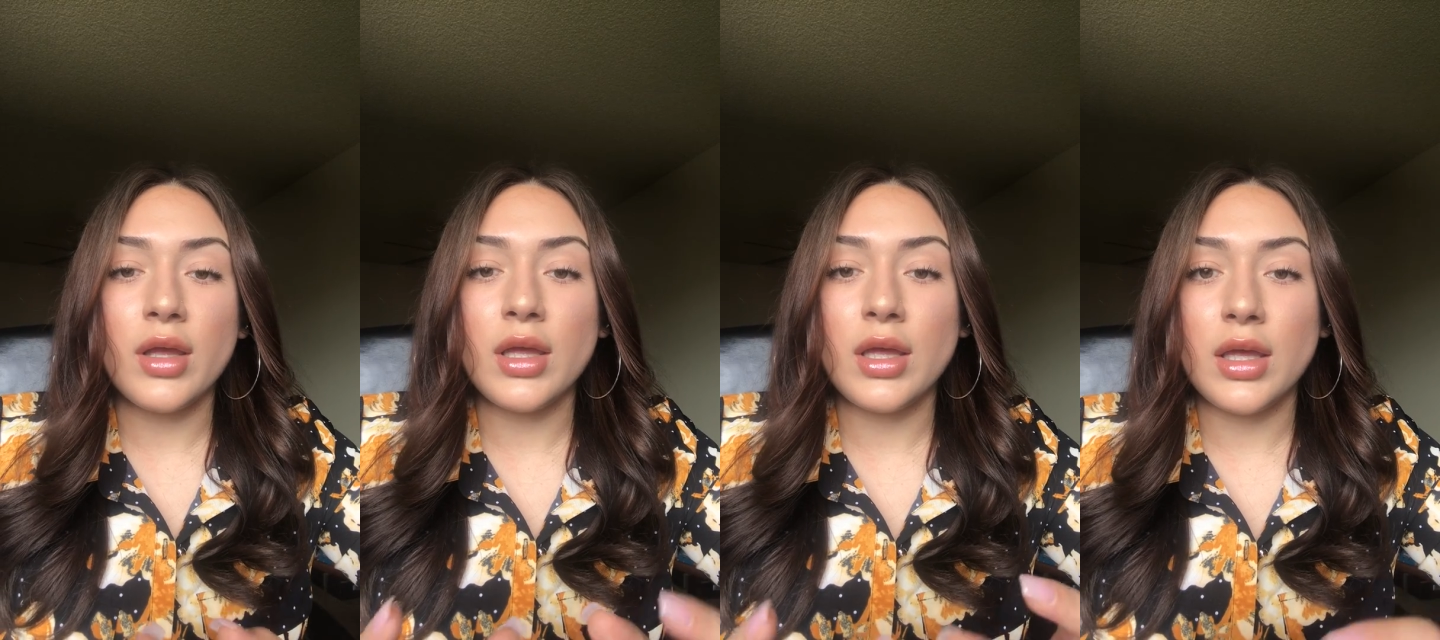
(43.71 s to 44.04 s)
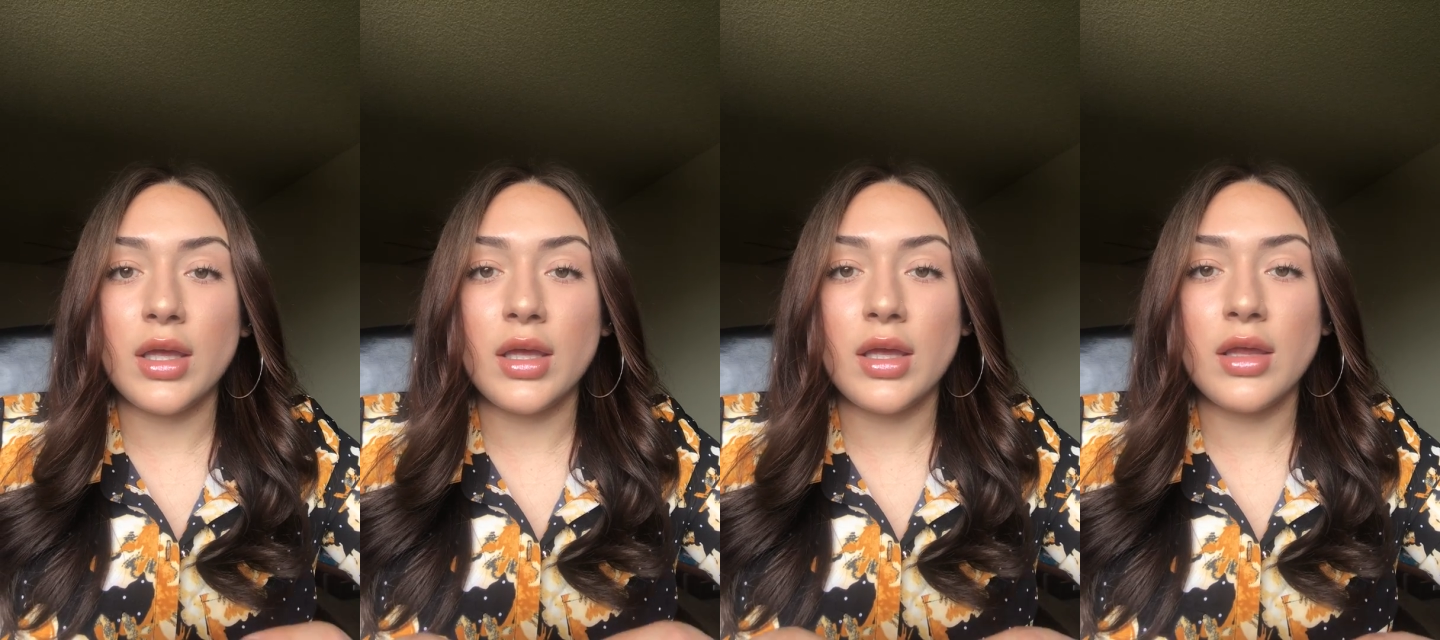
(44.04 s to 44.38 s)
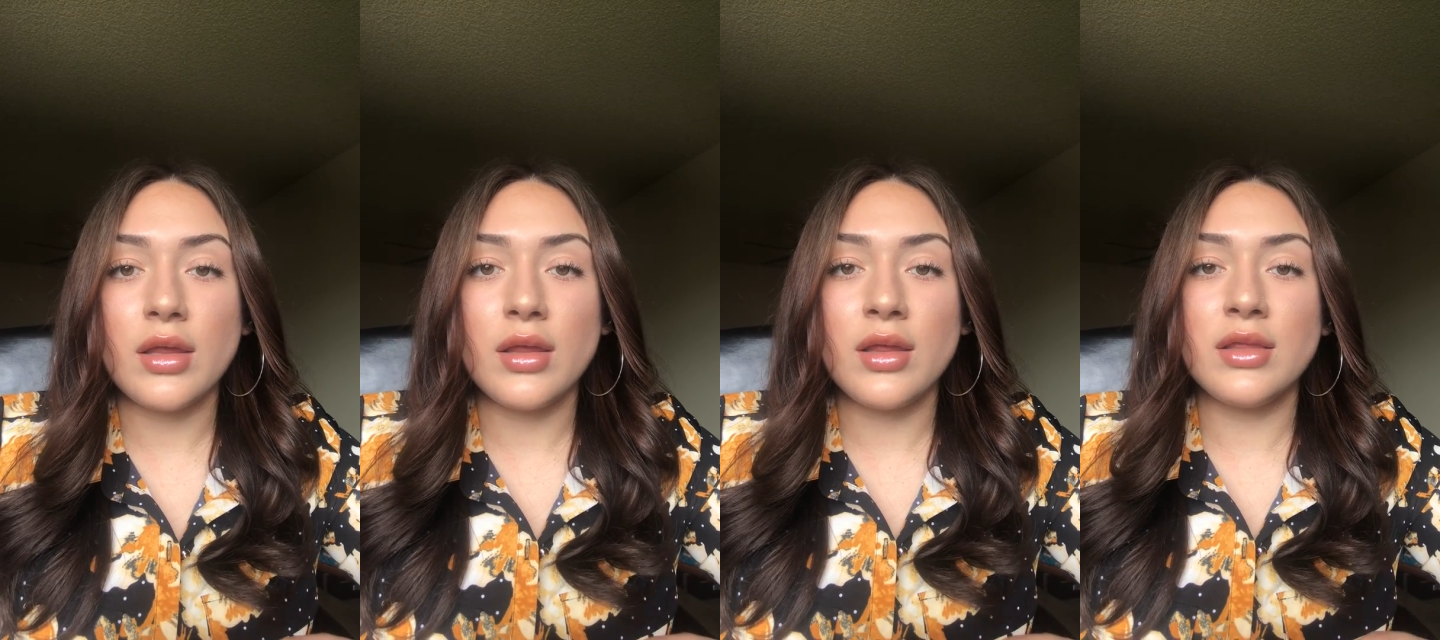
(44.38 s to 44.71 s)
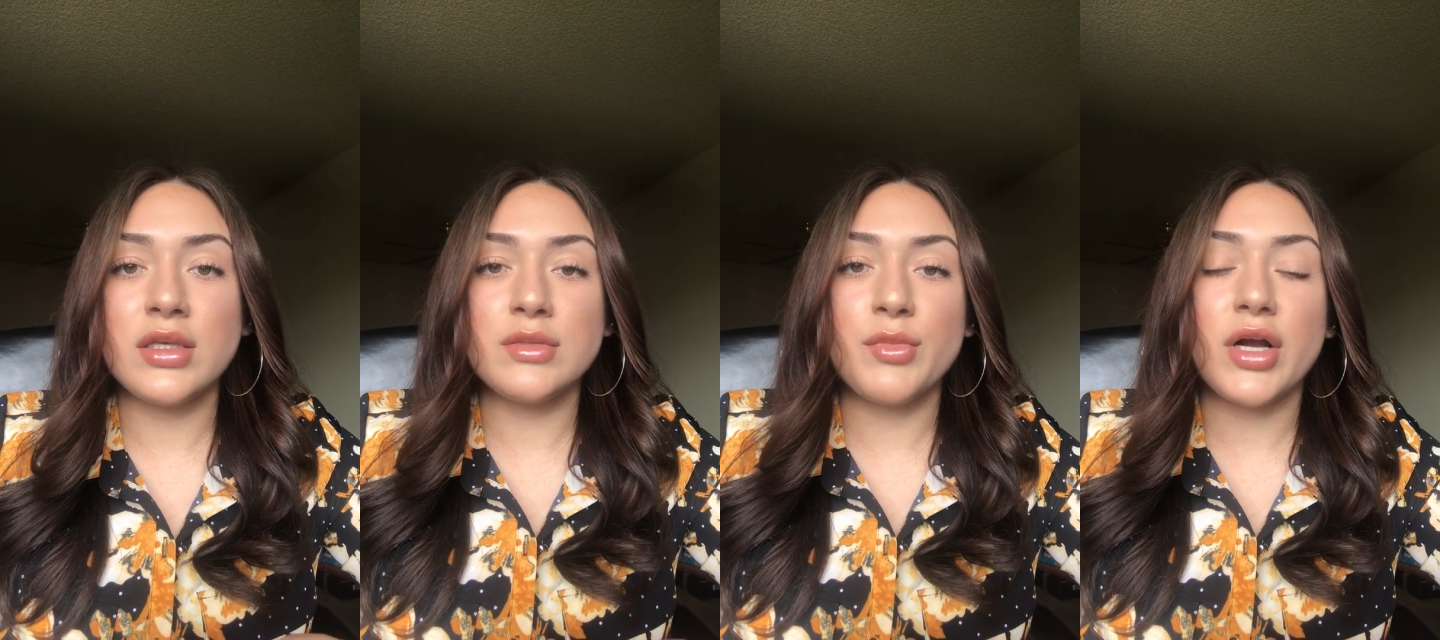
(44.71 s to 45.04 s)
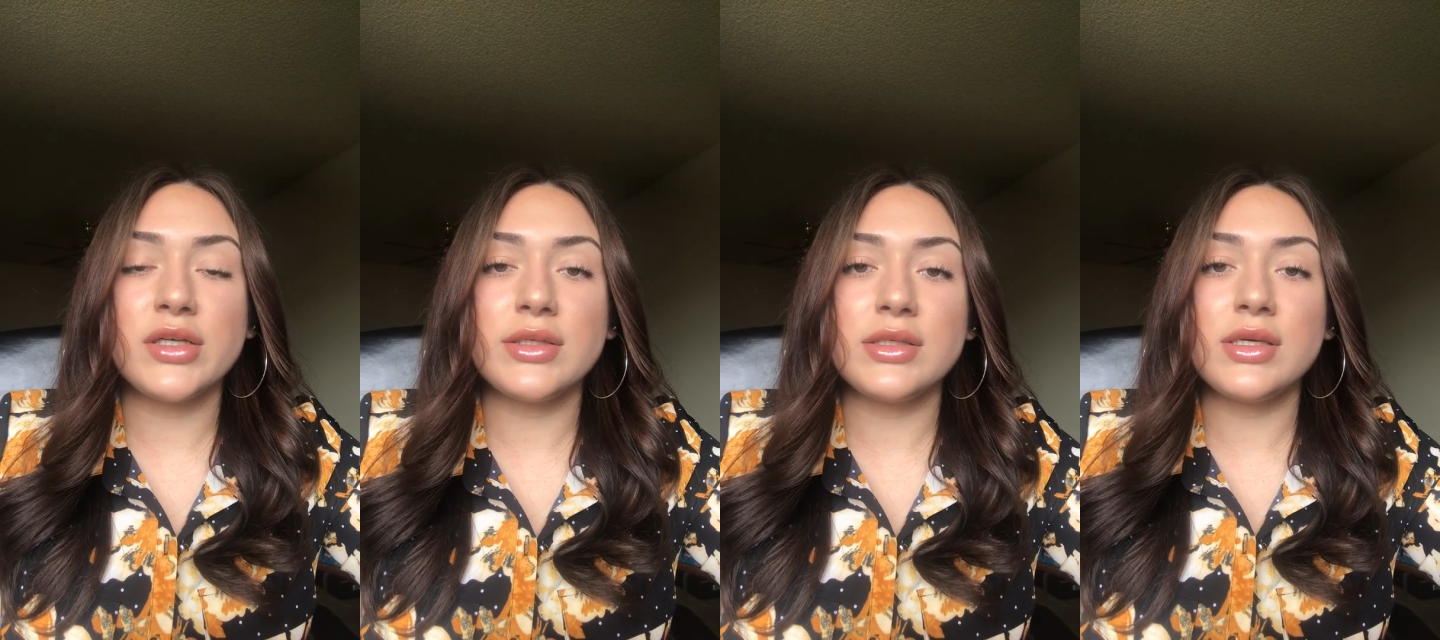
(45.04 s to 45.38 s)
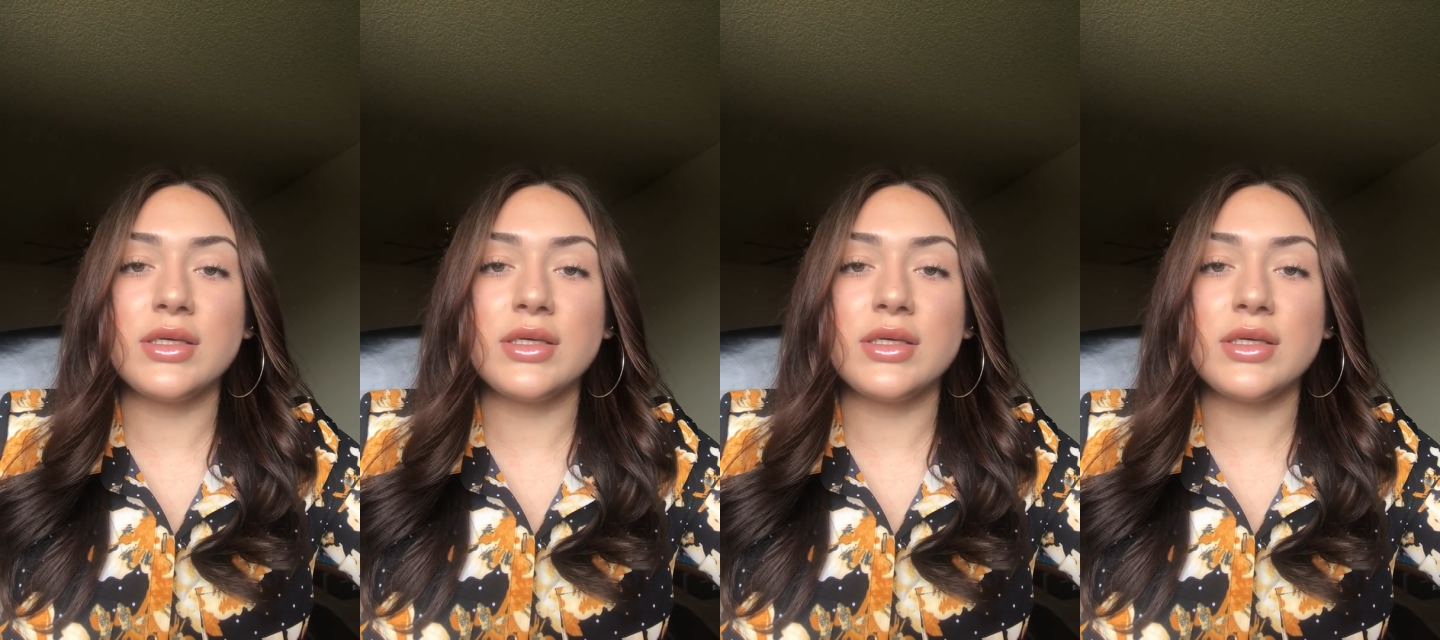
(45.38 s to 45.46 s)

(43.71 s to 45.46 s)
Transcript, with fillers: he, in this process,